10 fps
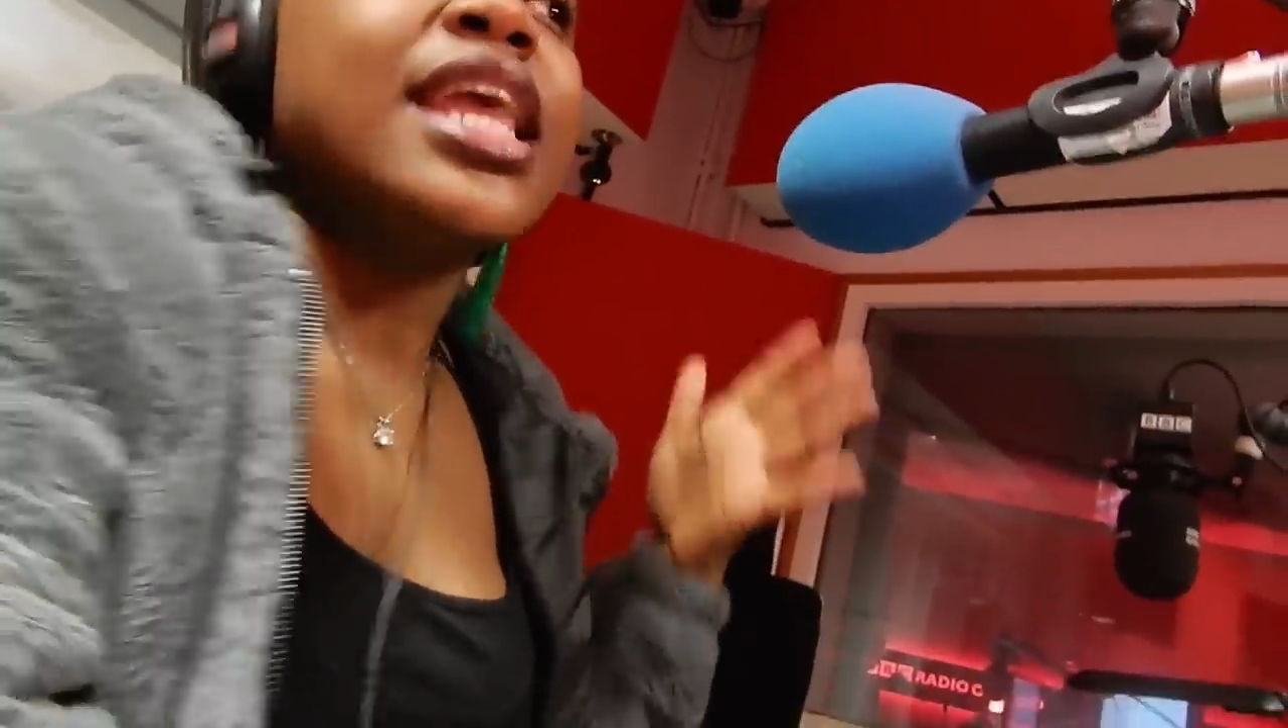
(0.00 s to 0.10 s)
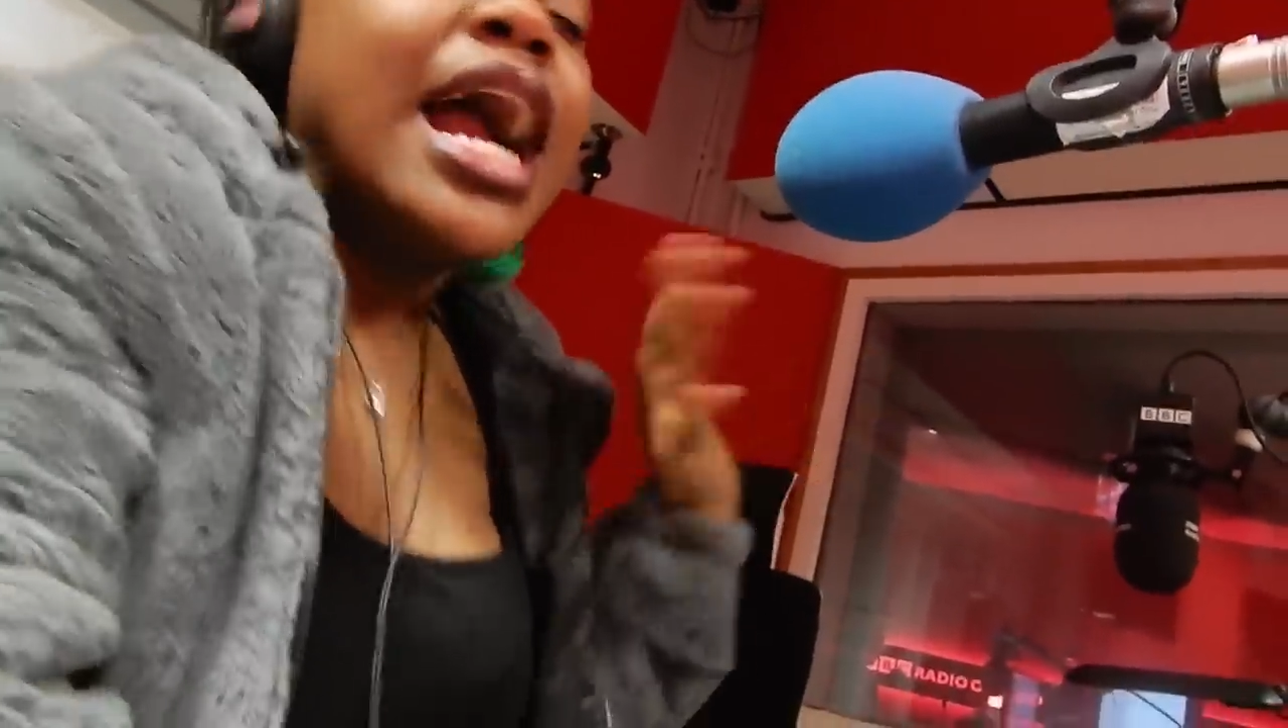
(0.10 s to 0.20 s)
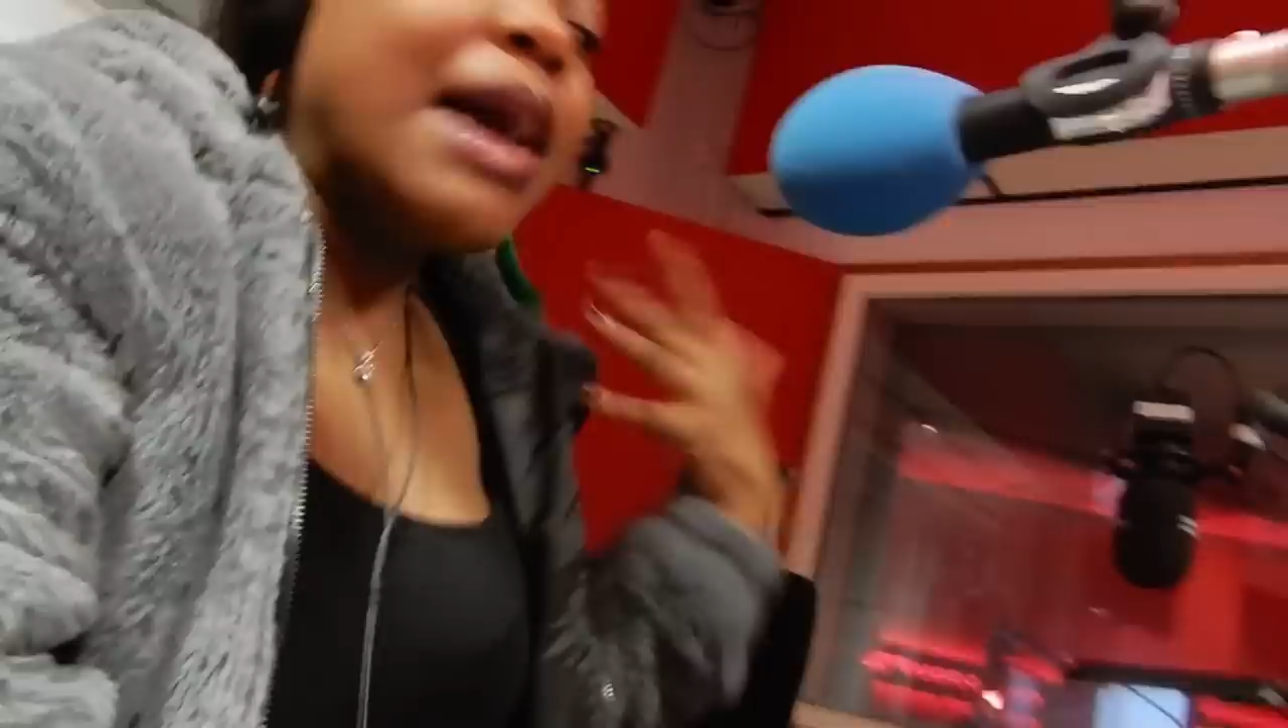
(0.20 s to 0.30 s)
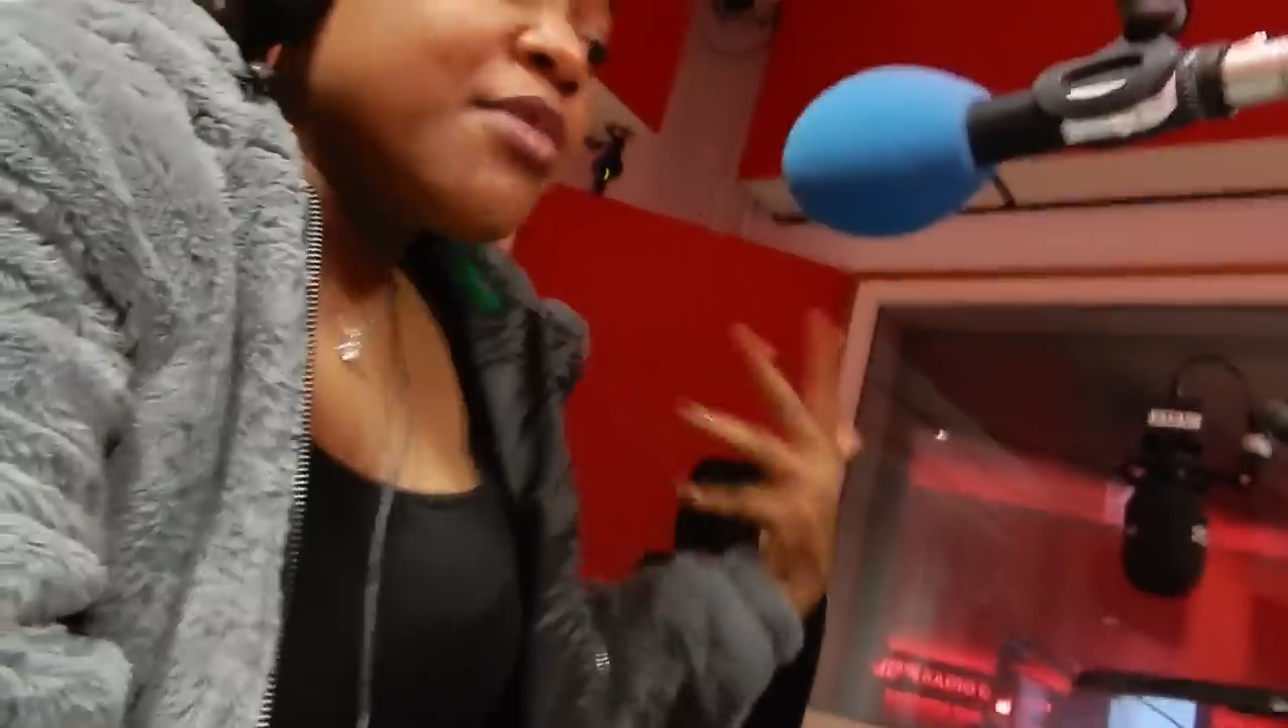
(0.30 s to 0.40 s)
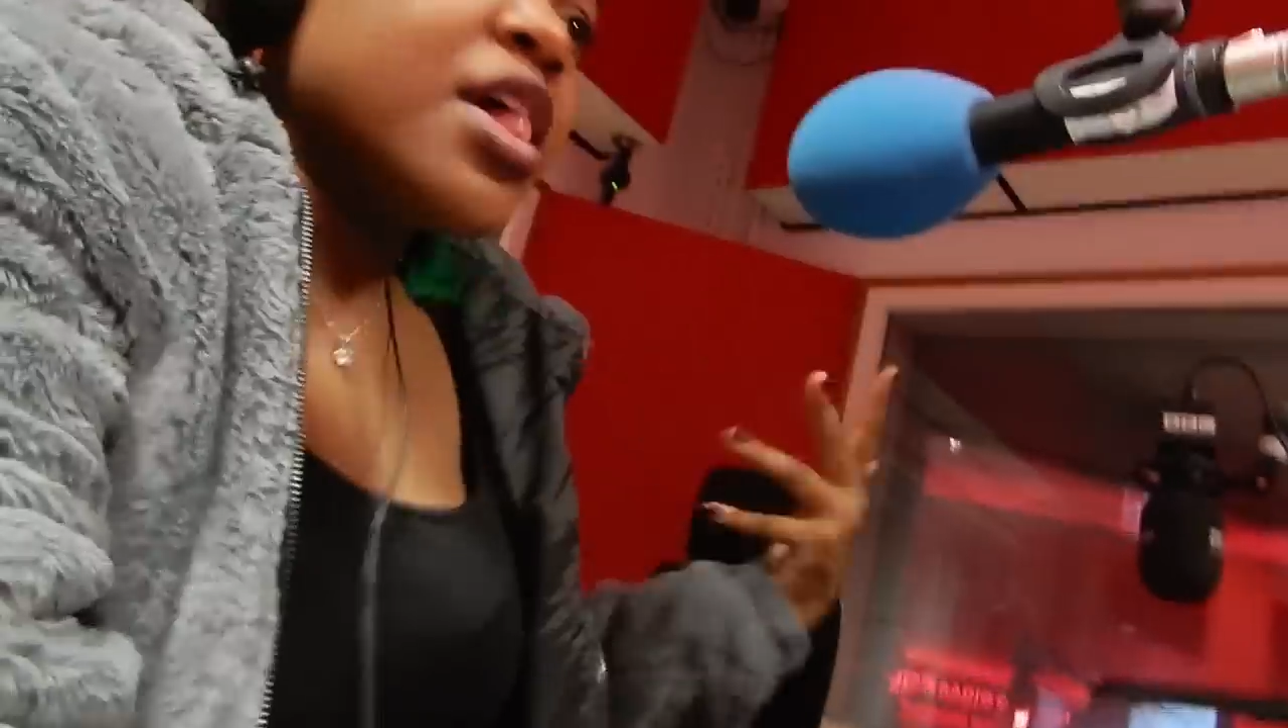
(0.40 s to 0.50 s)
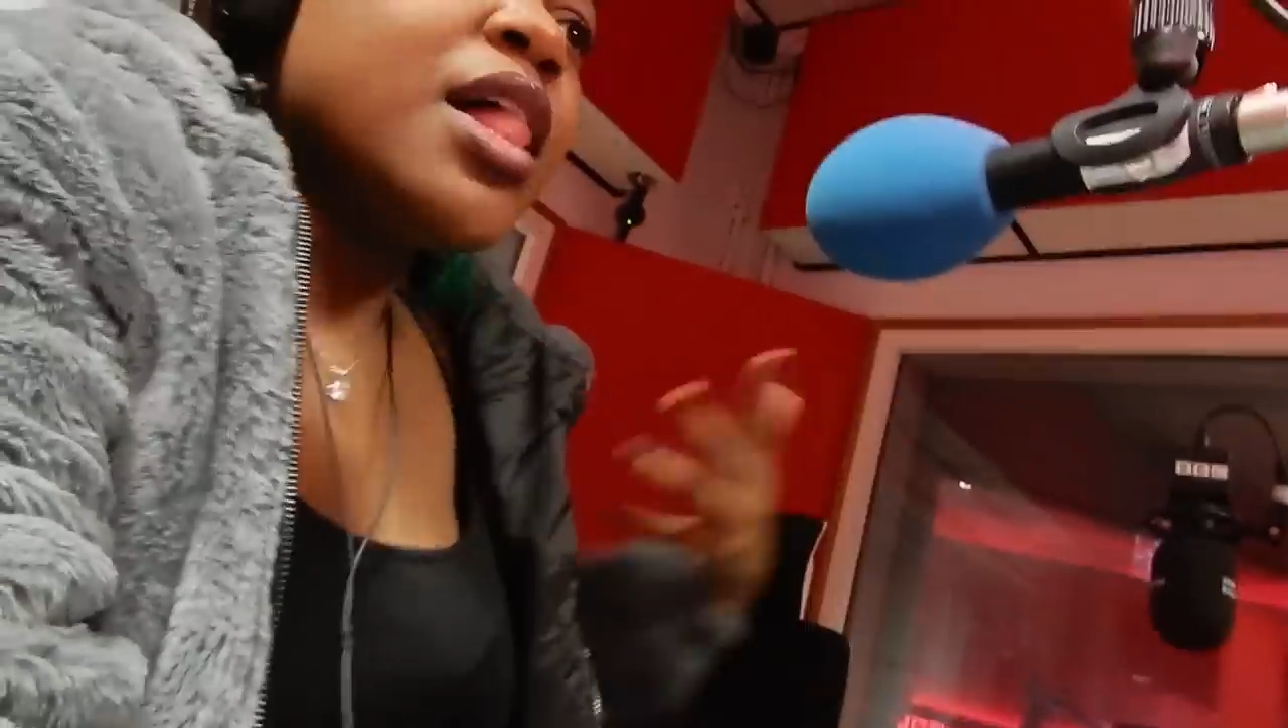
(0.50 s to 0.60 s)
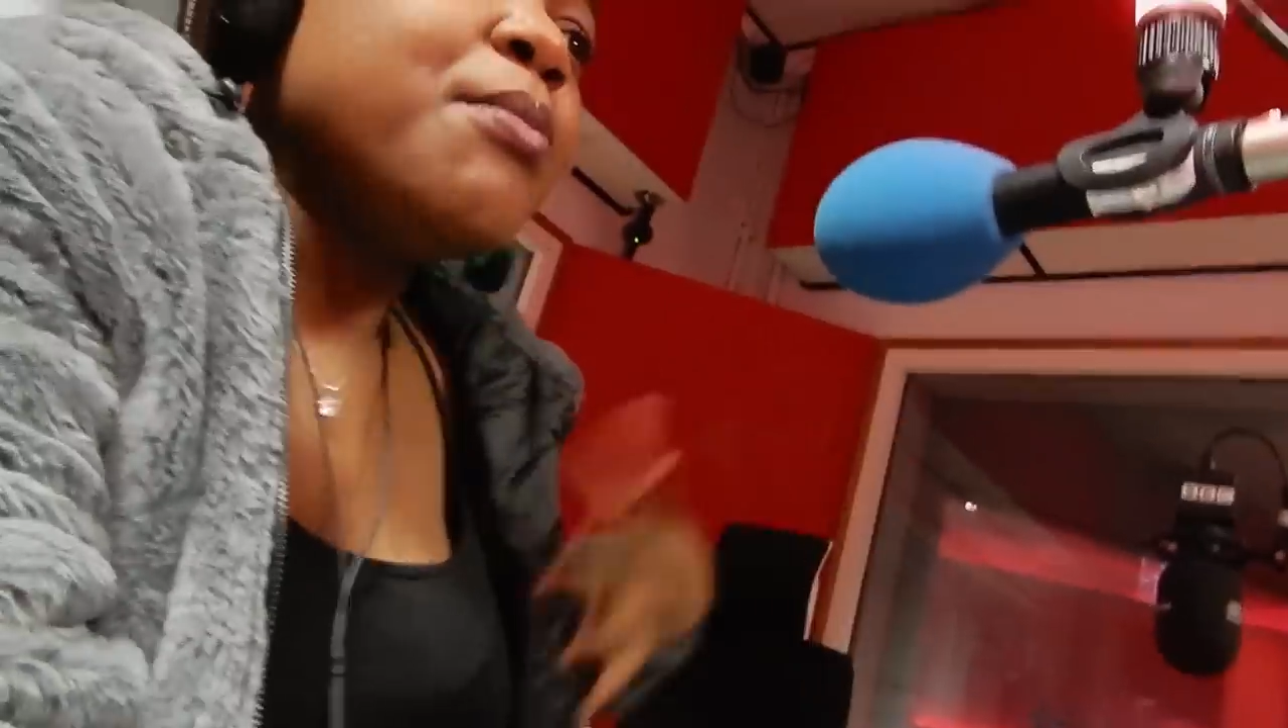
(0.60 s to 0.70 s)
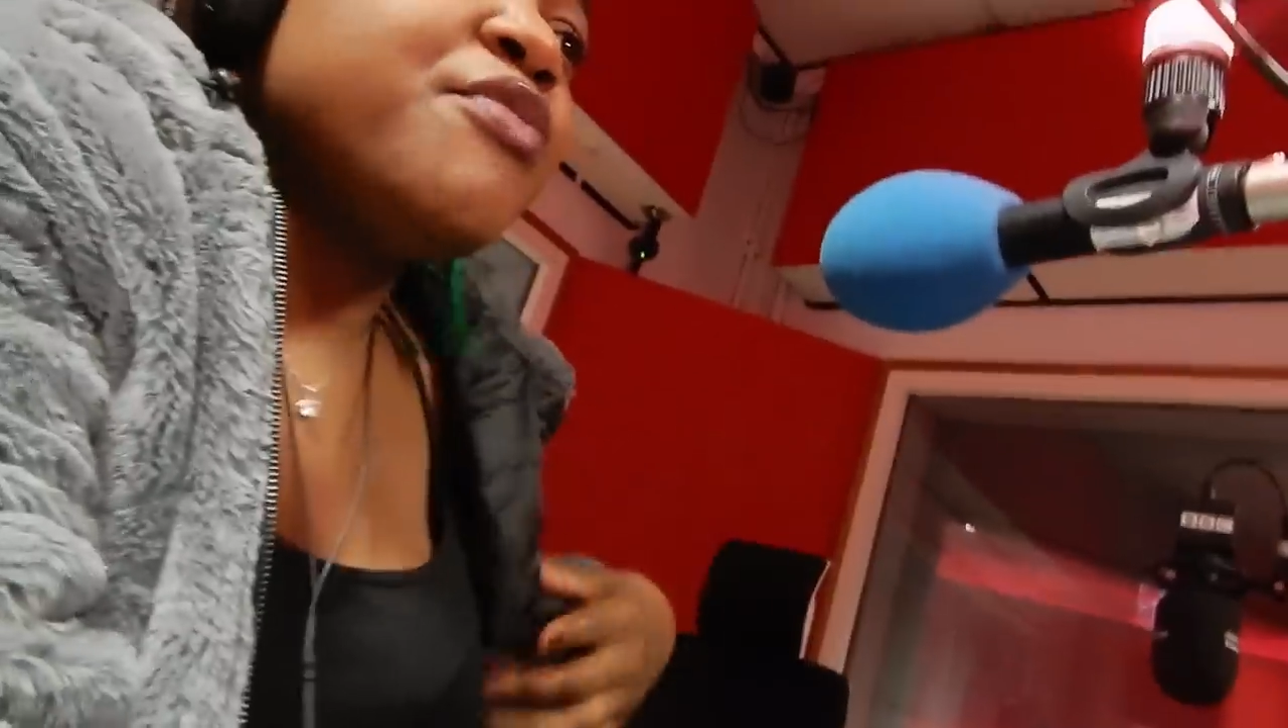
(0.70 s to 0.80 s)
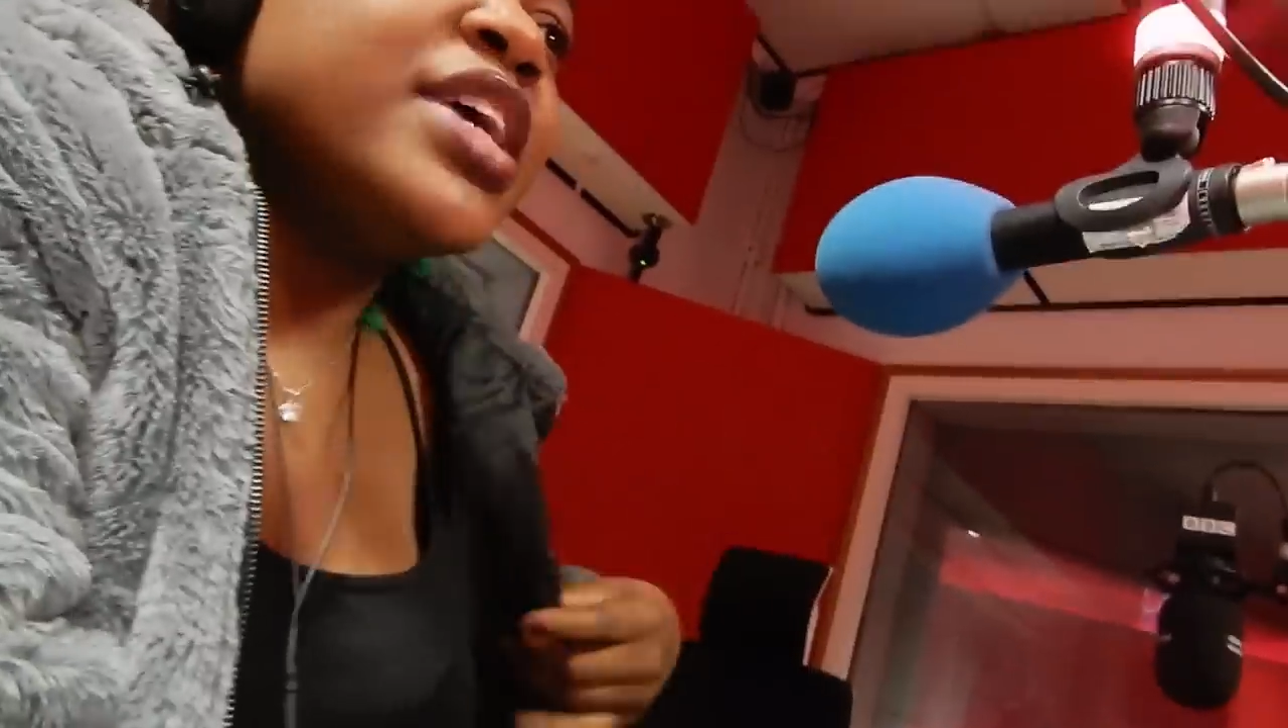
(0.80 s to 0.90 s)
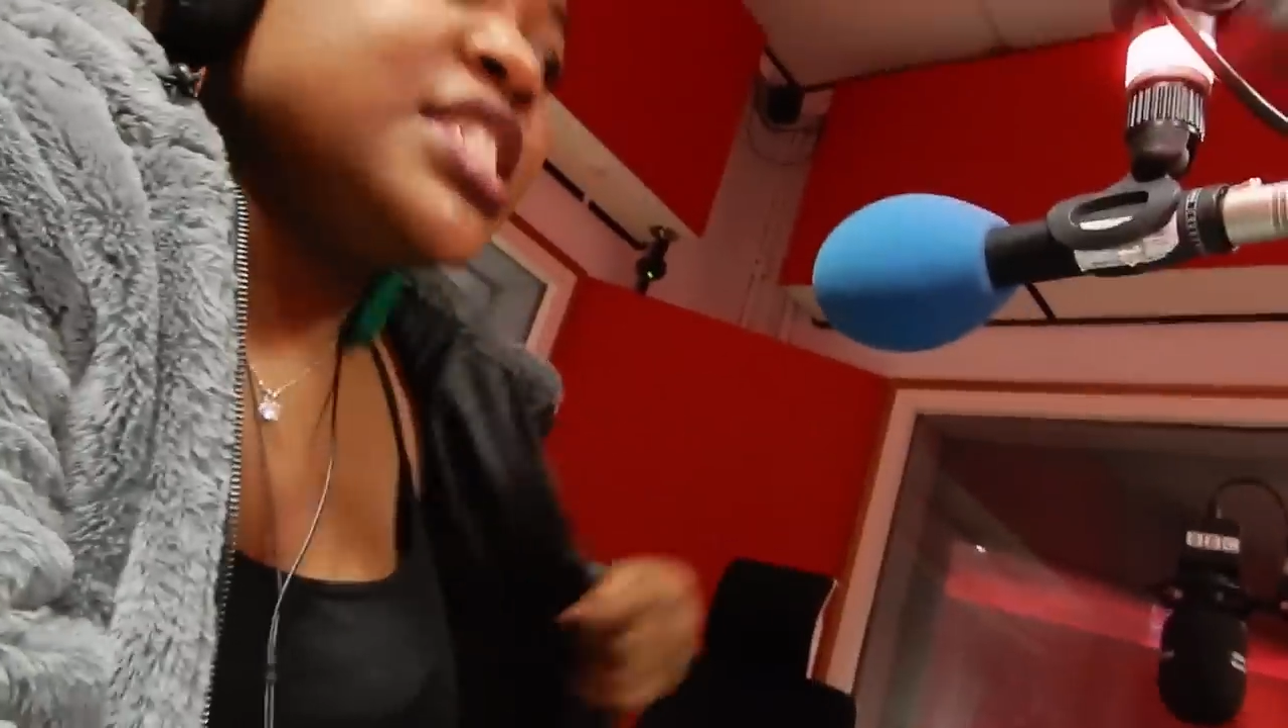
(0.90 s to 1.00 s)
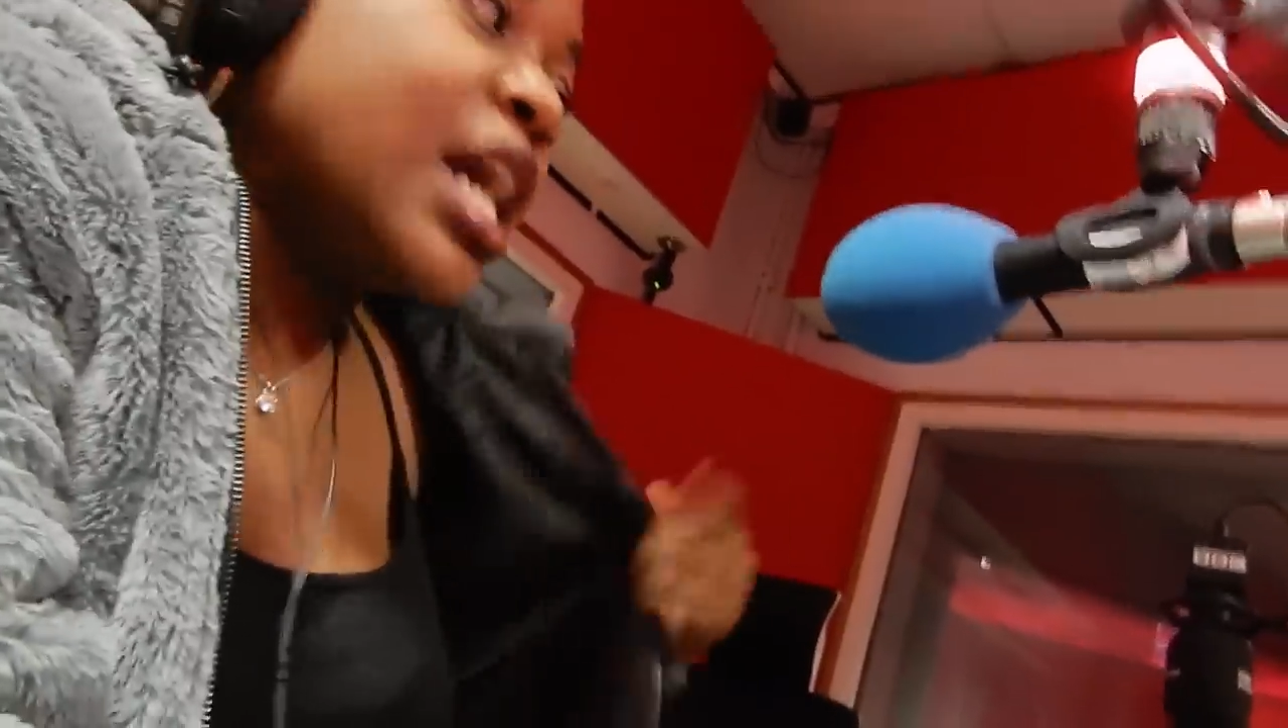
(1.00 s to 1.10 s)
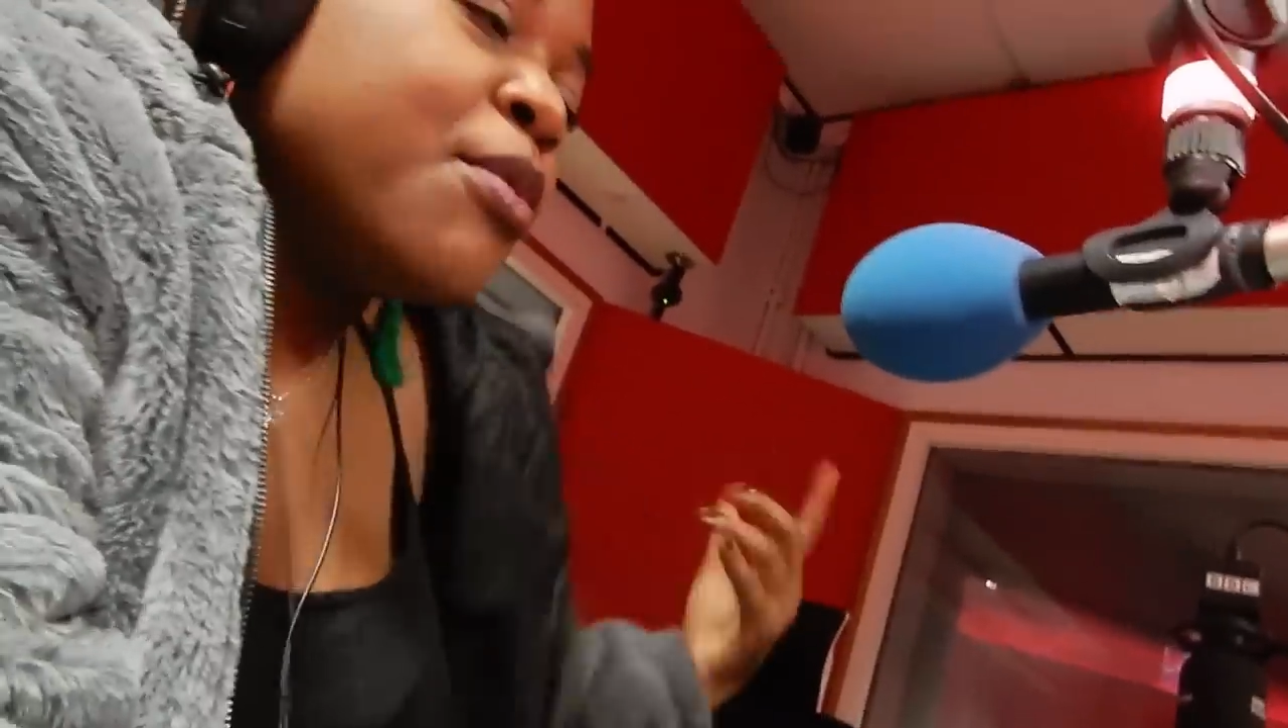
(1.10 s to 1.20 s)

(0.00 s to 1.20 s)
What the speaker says: Like, I'm club ready.